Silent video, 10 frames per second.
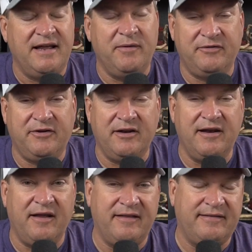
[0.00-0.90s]
It was good
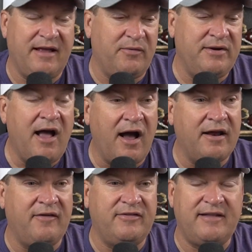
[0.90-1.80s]
enough that they were young
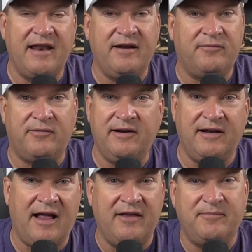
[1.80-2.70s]
enough that they didn't
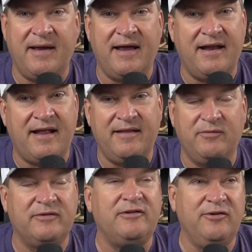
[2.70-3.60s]
realize, man, it
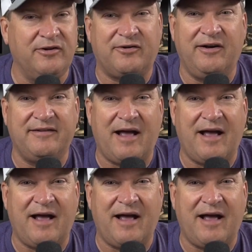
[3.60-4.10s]
was ludicrous.